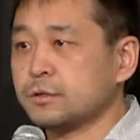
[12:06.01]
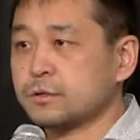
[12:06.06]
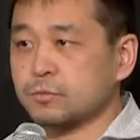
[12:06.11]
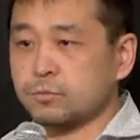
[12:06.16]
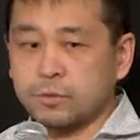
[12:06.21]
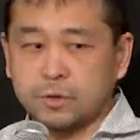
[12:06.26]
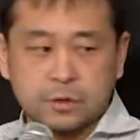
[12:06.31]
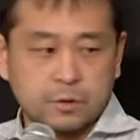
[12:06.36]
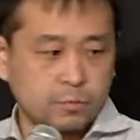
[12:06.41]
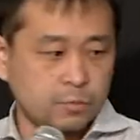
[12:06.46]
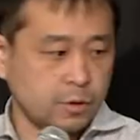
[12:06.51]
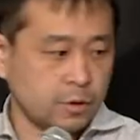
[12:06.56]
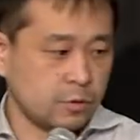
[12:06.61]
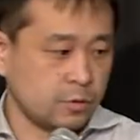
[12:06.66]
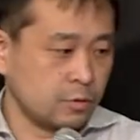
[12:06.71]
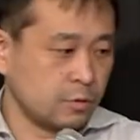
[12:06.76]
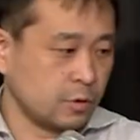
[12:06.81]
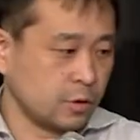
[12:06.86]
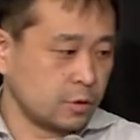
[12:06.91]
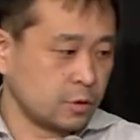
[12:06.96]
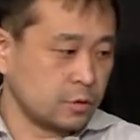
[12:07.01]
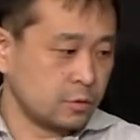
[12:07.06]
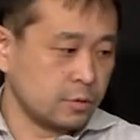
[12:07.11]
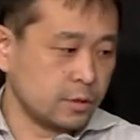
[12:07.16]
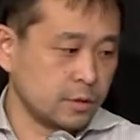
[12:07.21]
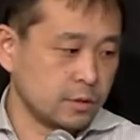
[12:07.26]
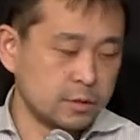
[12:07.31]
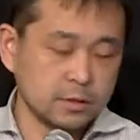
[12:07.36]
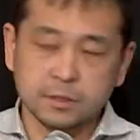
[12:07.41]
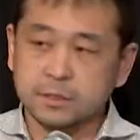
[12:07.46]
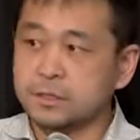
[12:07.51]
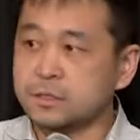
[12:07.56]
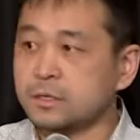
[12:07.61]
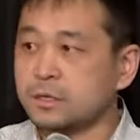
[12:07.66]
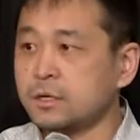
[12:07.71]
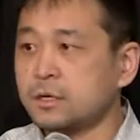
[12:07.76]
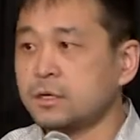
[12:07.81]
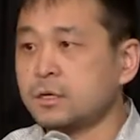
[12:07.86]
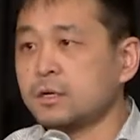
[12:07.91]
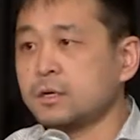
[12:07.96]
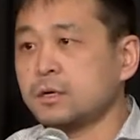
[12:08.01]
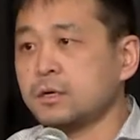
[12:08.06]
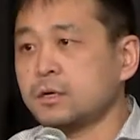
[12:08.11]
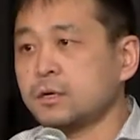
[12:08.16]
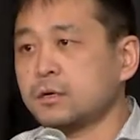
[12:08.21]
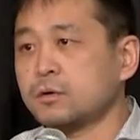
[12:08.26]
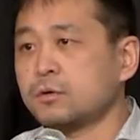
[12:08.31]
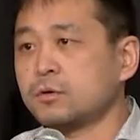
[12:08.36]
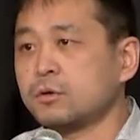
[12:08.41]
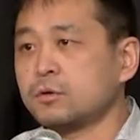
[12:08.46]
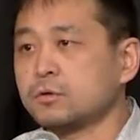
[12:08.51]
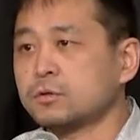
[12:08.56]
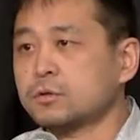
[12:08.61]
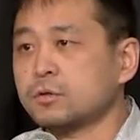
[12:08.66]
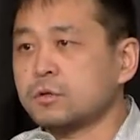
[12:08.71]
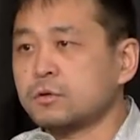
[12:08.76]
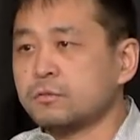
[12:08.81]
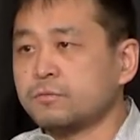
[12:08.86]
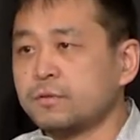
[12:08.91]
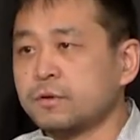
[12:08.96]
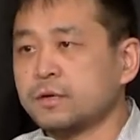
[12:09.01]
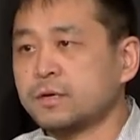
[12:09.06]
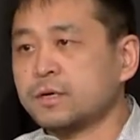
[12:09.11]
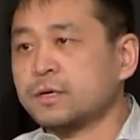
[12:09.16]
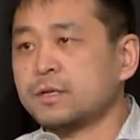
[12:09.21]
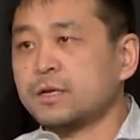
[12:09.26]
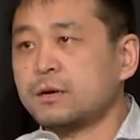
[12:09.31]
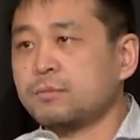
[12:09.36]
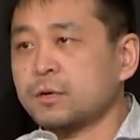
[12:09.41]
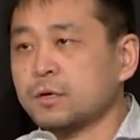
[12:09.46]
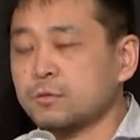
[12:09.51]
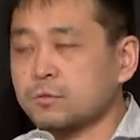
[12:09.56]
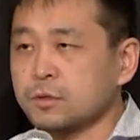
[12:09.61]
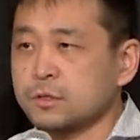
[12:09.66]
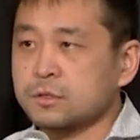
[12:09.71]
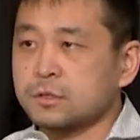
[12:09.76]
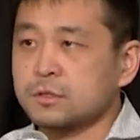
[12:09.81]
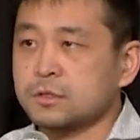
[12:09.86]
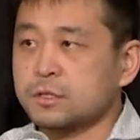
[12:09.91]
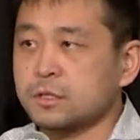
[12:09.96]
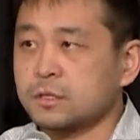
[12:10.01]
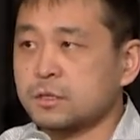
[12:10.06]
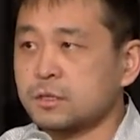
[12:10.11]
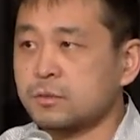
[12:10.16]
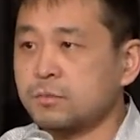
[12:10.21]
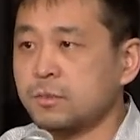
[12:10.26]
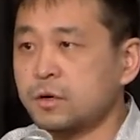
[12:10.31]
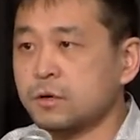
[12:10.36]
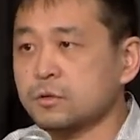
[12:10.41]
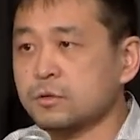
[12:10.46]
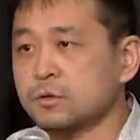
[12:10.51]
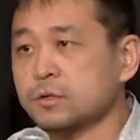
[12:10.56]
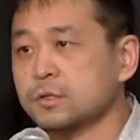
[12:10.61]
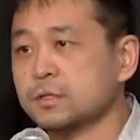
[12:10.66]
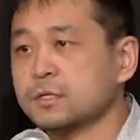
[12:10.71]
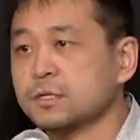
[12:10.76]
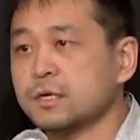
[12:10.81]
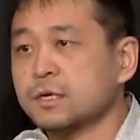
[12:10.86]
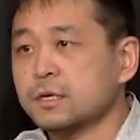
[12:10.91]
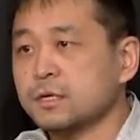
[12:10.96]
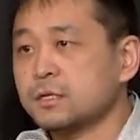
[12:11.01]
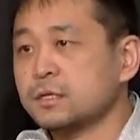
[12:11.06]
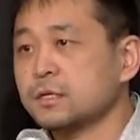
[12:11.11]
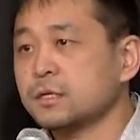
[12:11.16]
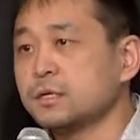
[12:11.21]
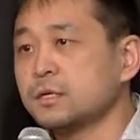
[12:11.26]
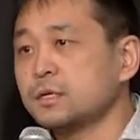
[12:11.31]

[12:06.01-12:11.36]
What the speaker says: when you are doing this, sort of academic research in the modeling side,